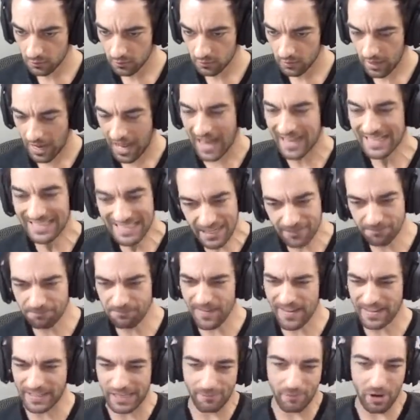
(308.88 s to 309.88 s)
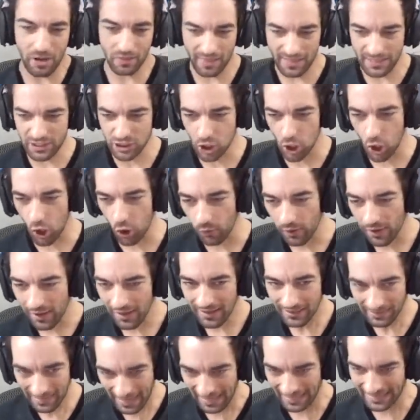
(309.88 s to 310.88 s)
I did fake him out. Let's go.
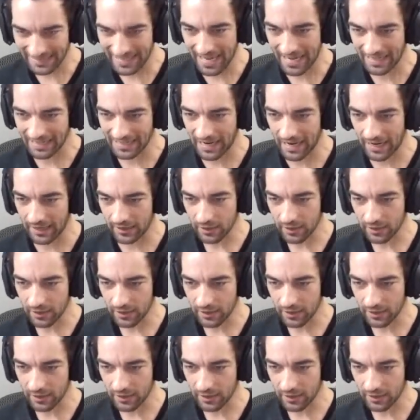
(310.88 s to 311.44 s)
Got that guy.